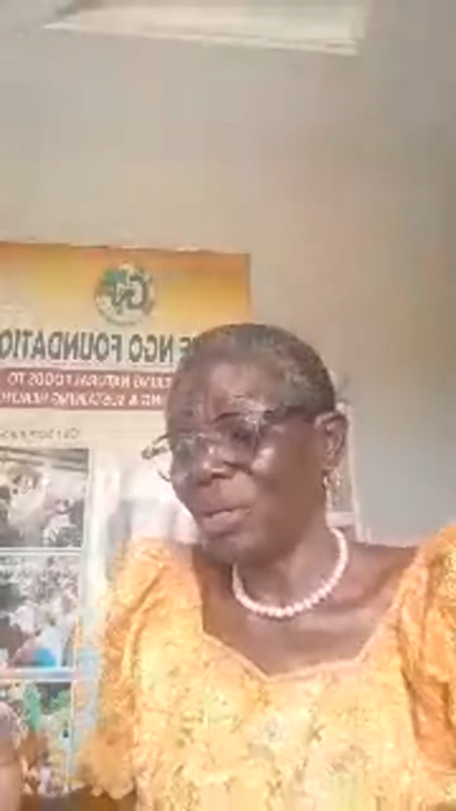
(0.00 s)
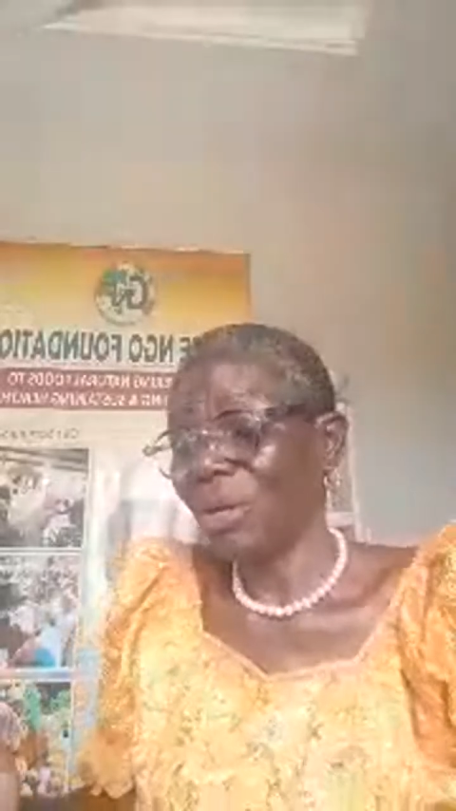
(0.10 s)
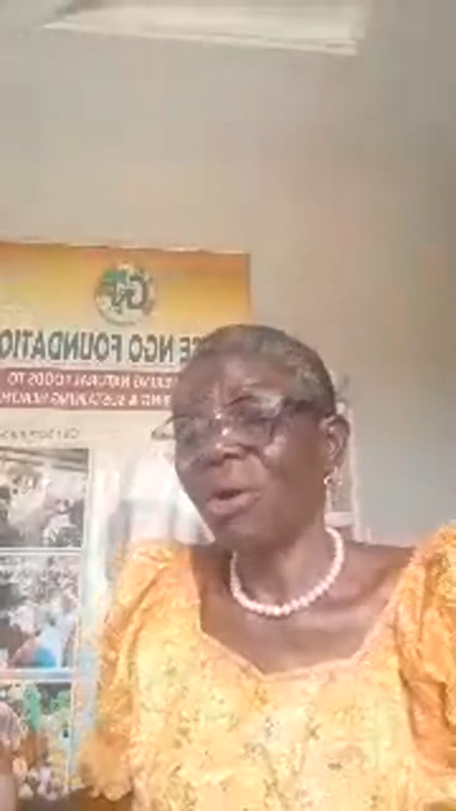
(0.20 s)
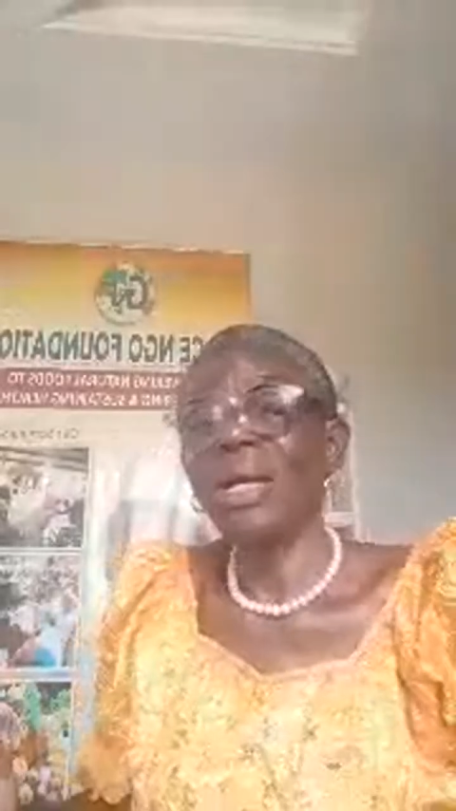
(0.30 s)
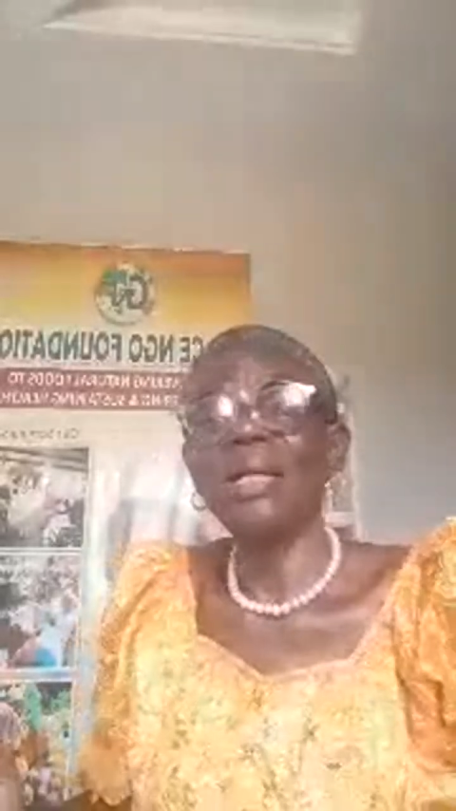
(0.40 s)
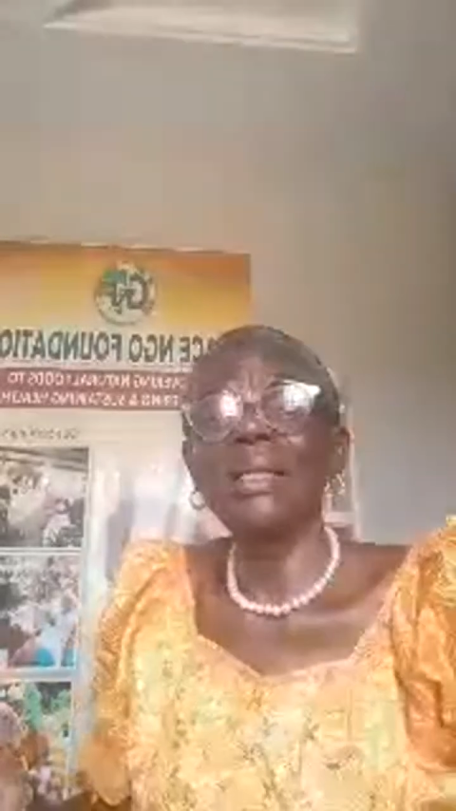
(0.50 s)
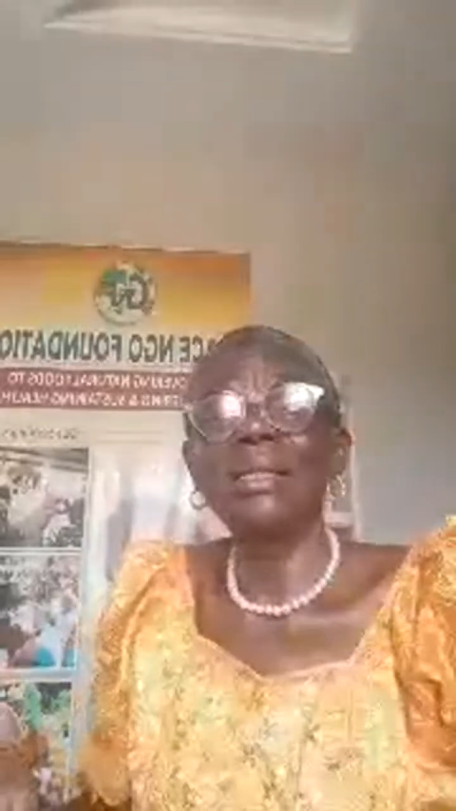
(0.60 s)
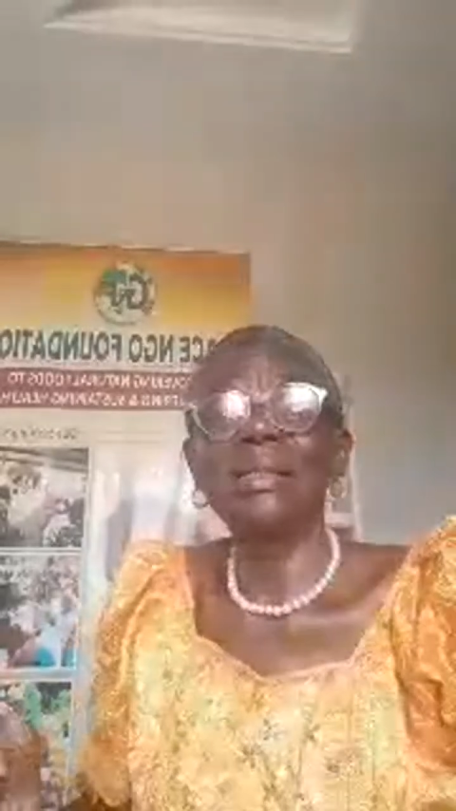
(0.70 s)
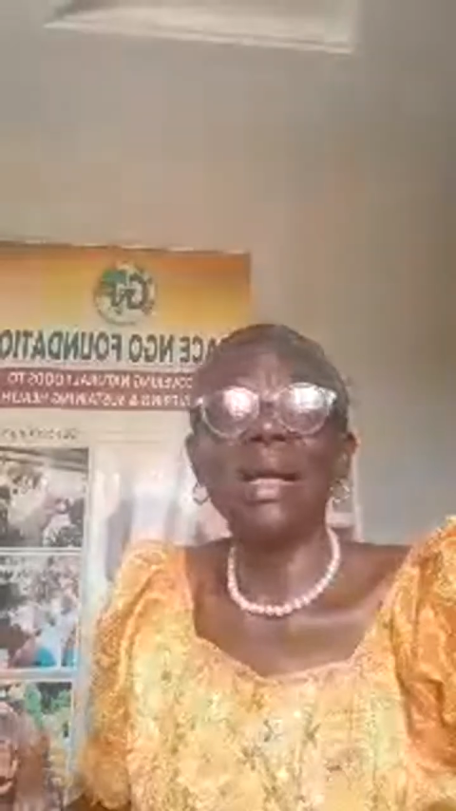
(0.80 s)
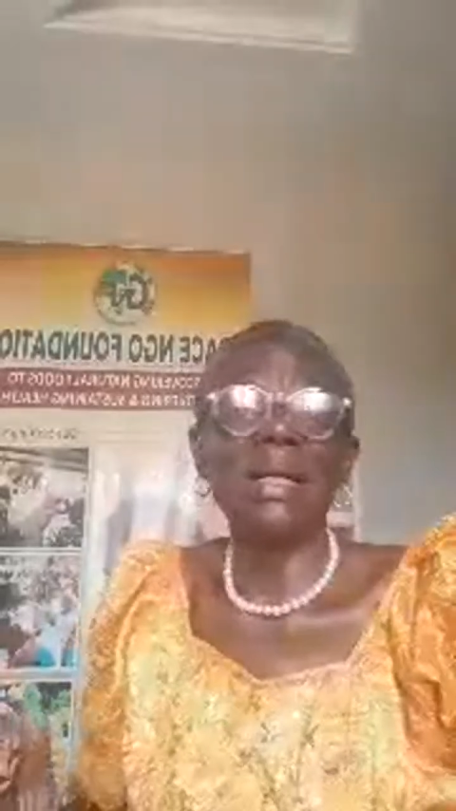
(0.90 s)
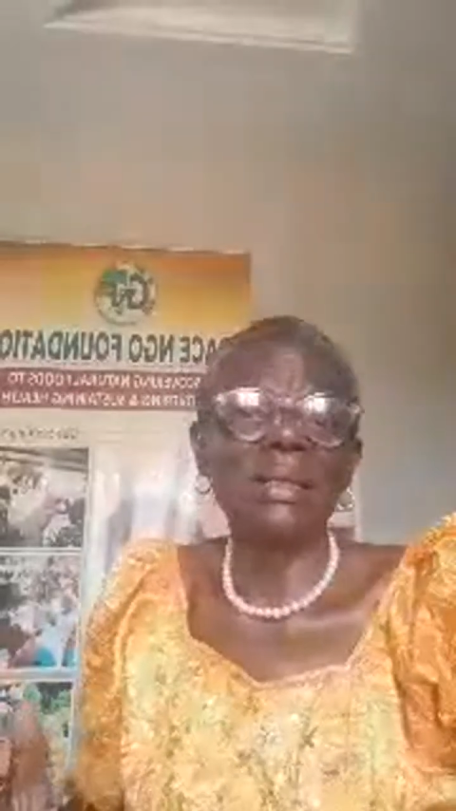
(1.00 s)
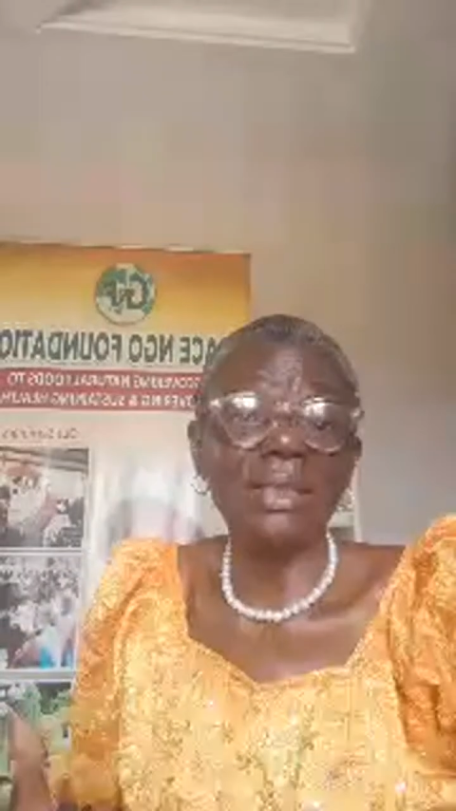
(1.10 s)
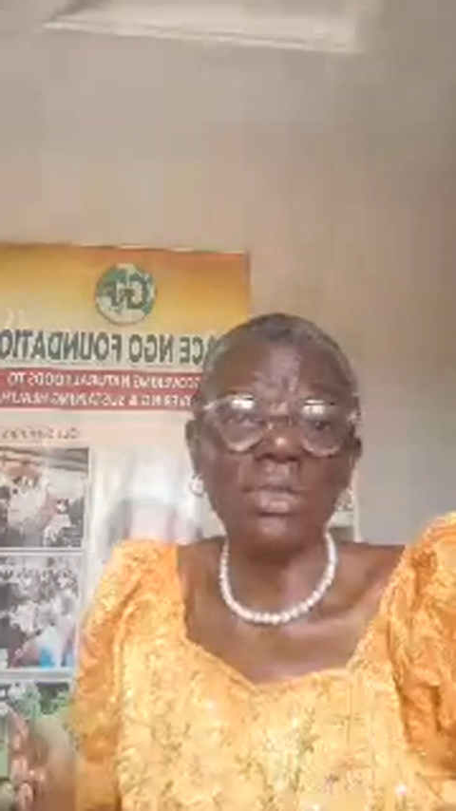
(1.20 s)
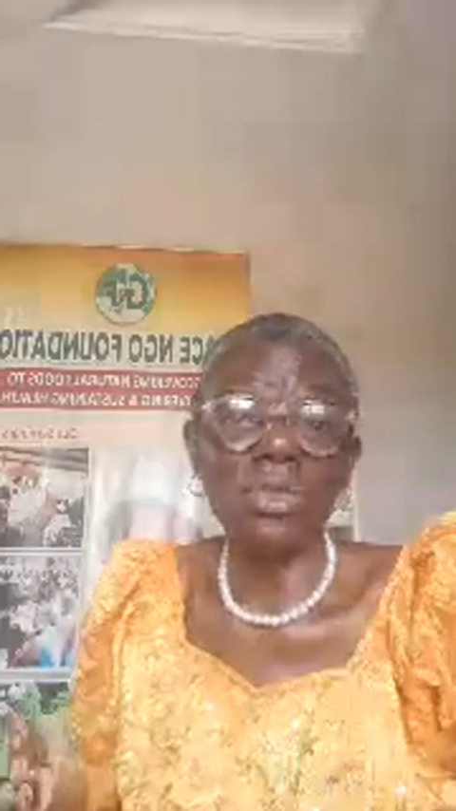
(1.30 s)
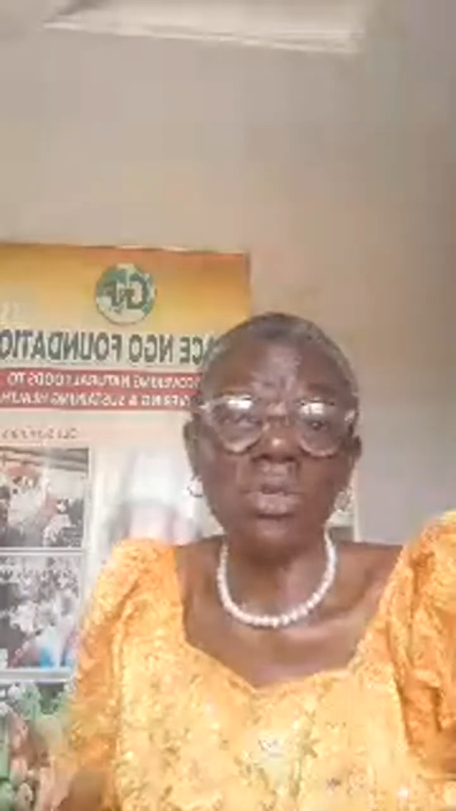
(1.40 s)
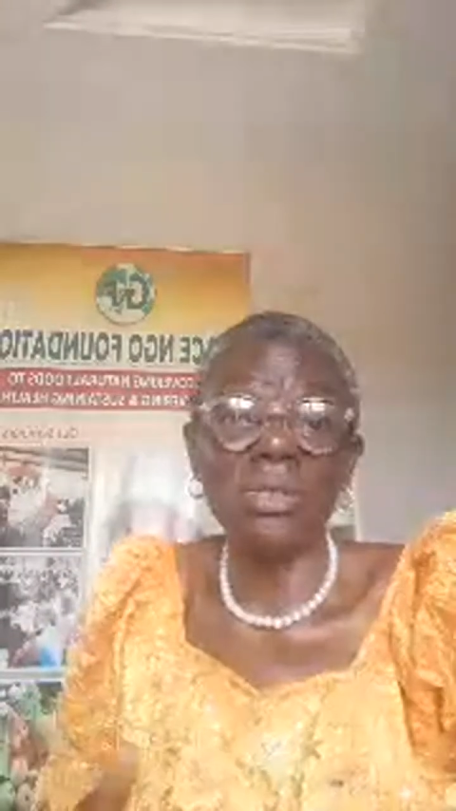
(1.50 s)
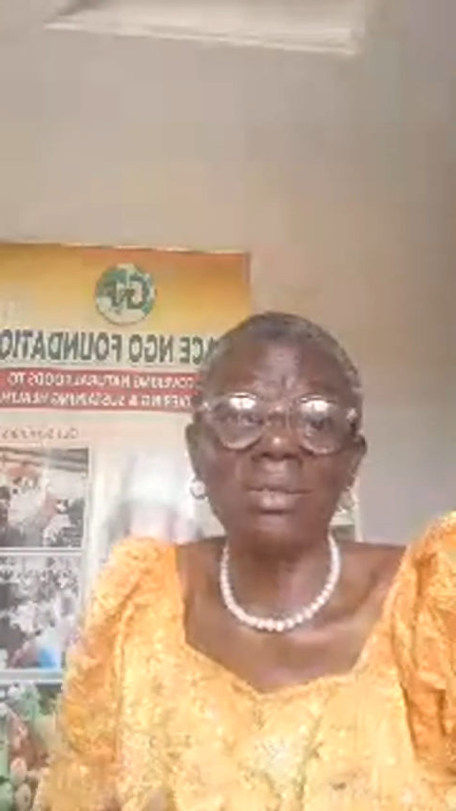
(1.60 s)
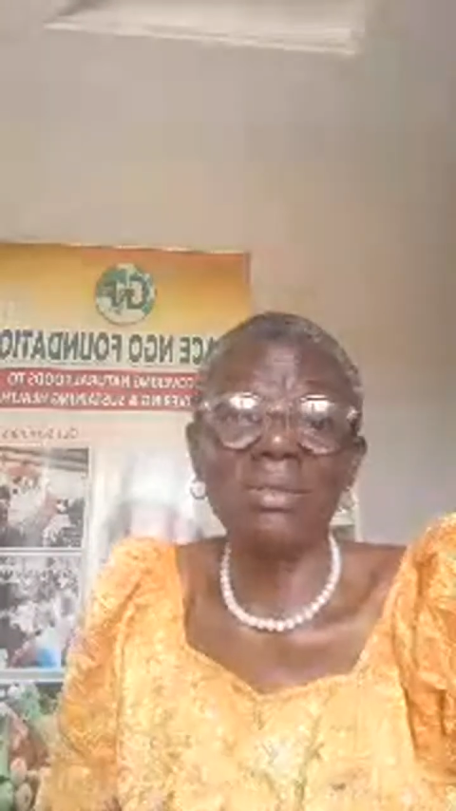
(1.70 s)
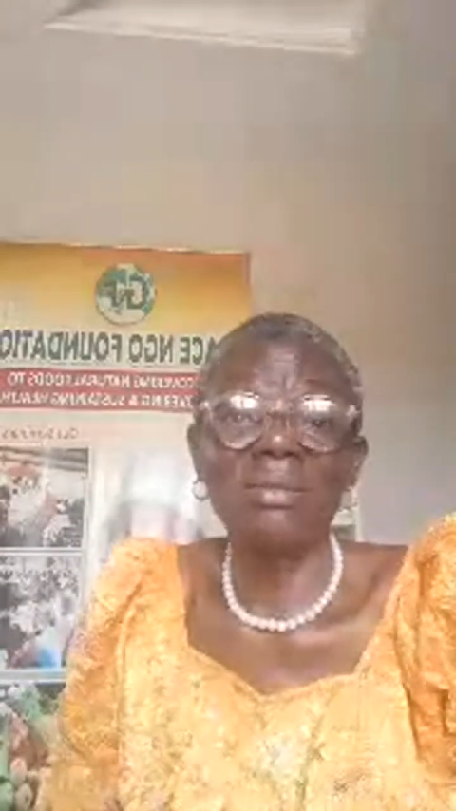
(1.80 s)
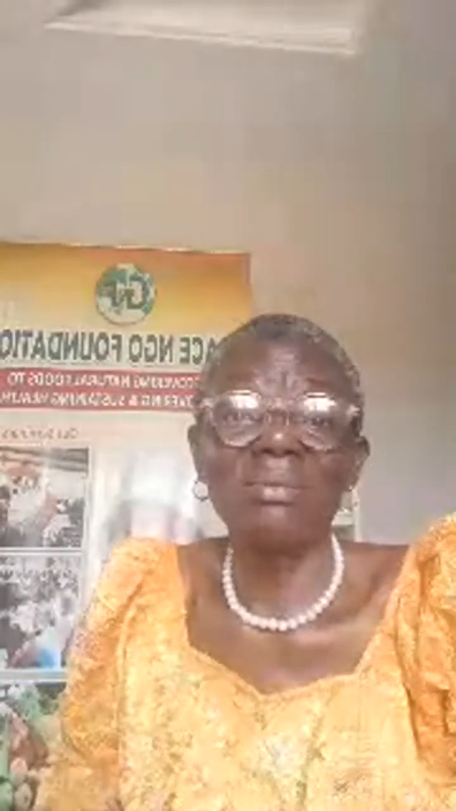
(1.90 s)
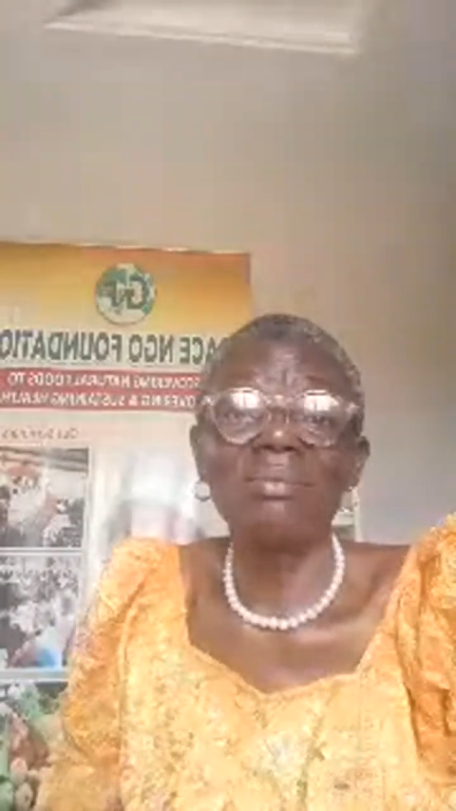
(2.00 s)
other things like citrus,